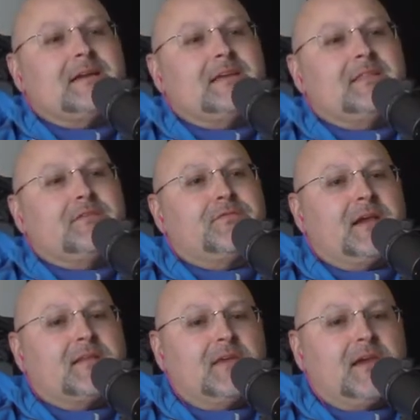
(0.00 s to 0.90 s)
the
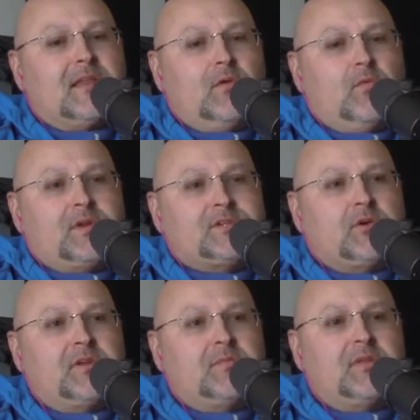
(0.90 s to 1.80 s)
fact that when
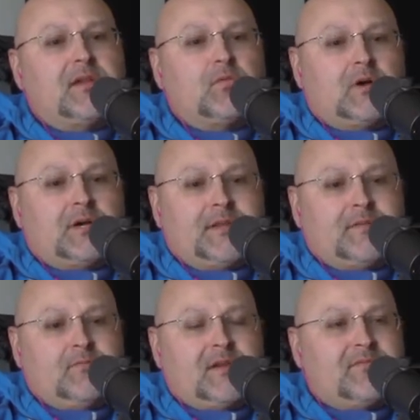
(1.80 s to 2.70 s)
Tony Blair won
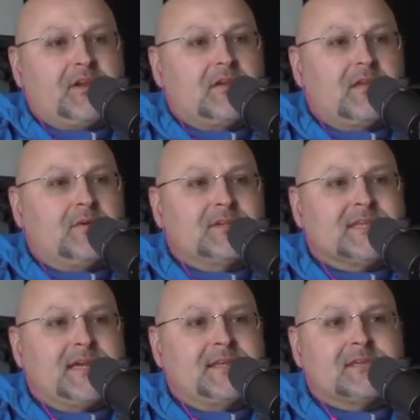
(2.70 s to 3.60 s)
in whatever year that was,
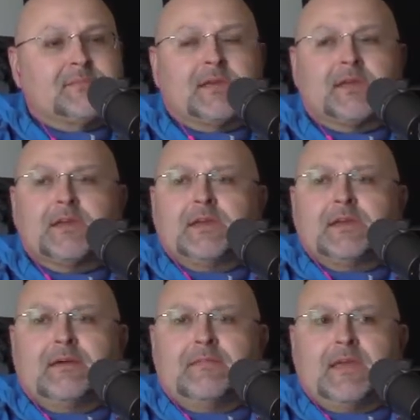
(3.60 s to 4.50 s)
90 something,
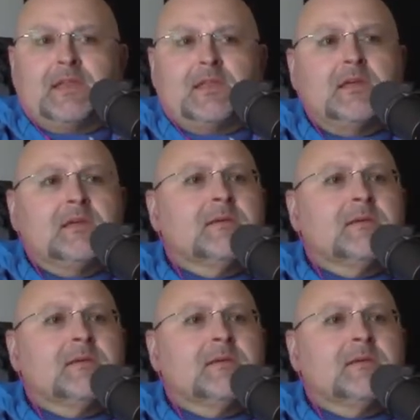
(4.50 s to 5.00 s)
and then